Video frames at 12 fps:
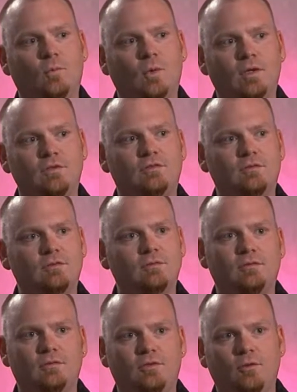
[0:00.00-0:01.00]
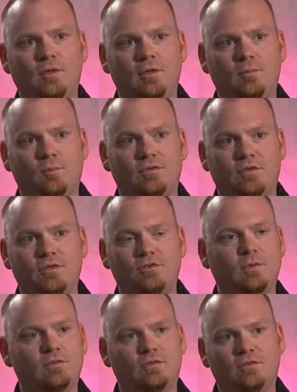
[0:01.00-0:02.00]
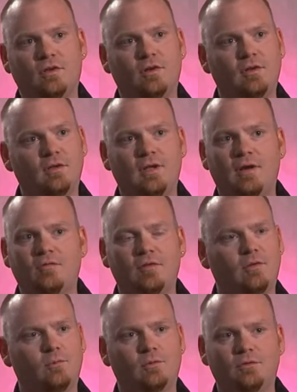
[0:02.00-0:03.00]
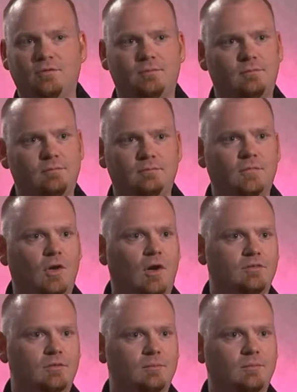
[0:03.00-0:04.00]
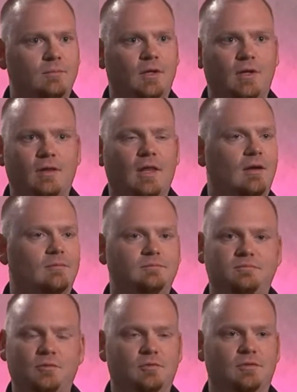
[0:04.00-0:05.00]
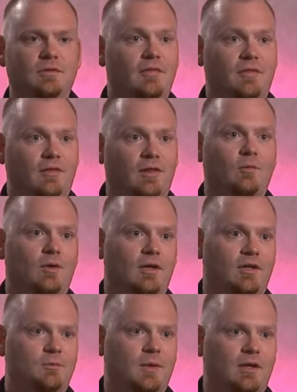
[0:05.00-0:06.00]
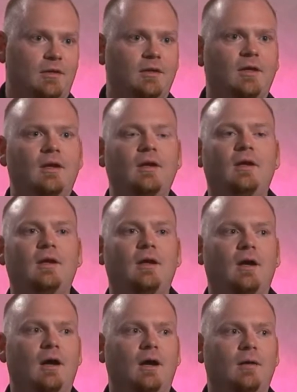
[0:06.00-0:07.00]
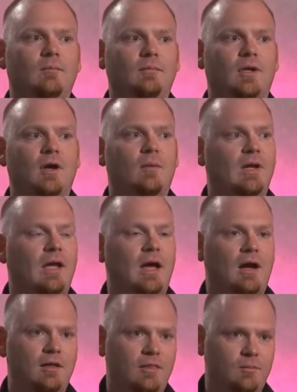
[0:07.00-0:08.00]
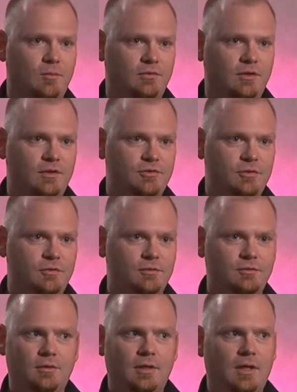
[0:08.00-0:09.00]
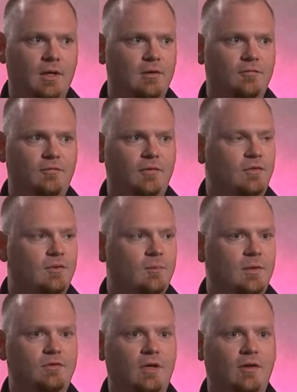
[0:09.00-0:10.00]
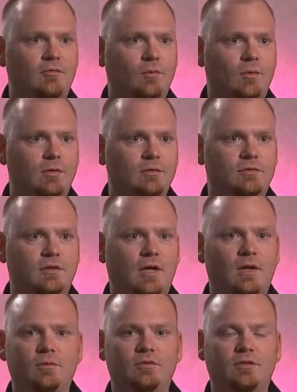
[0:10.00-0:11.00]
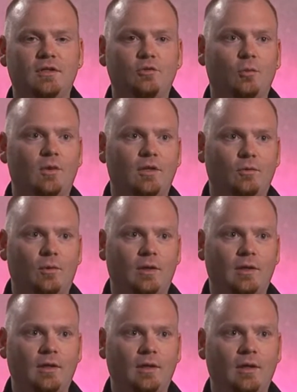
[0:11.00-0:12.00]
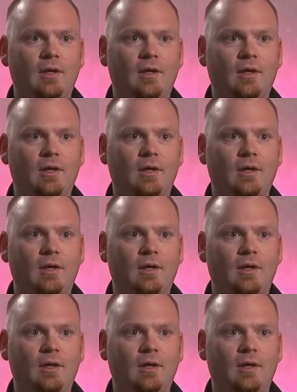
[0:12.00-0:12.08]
Once doing the procedure, once it started, everything was awesome. It was nothing like what I expected. Coming out of the procedure, 15 minutes afterwards, I was seeing 20/20.